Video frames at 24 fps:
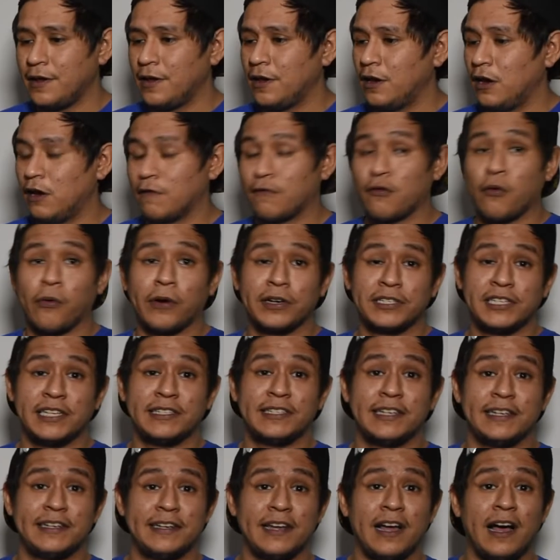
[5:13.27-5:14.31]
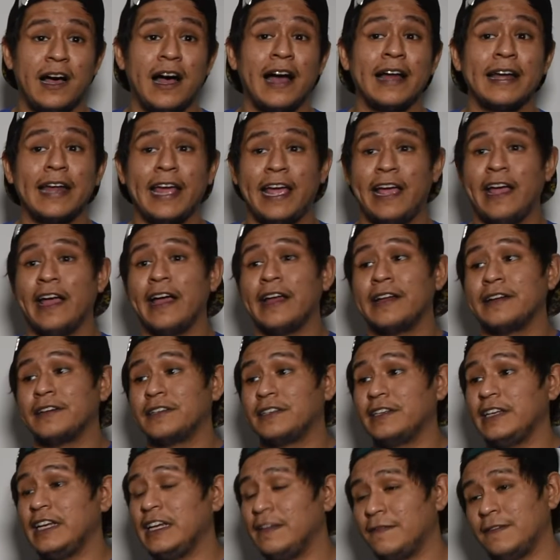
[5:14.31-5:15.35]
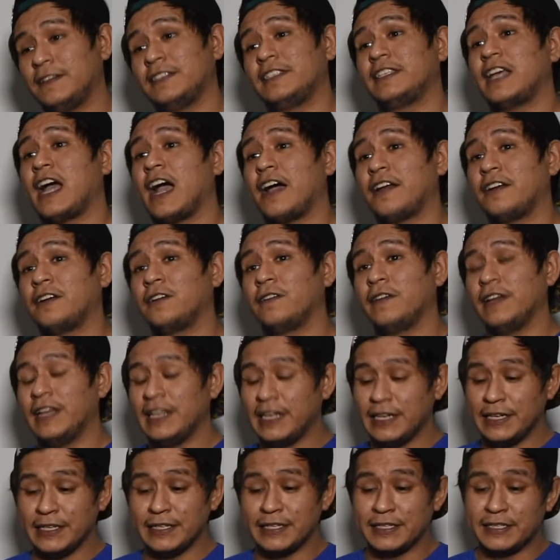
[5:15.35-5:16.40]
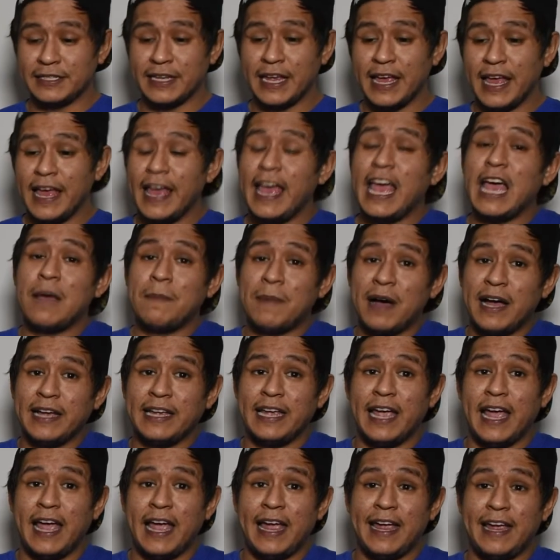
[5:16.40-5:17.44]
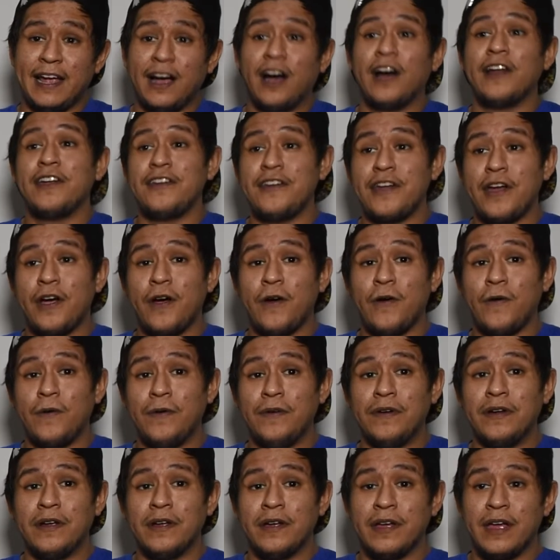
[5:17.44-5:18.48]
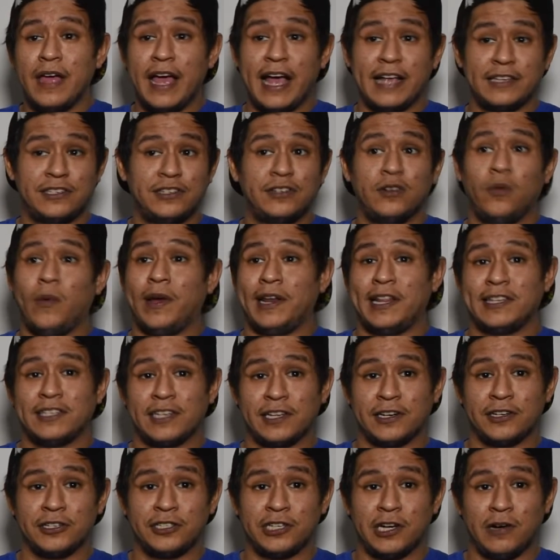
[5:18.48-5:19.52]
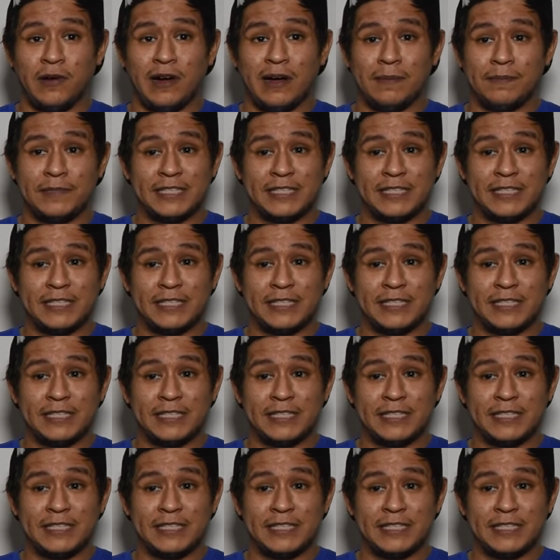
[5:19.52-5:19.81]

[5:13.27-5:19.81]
of course it did not, and even sadder, it is MIA, unknown as to what's in the shop.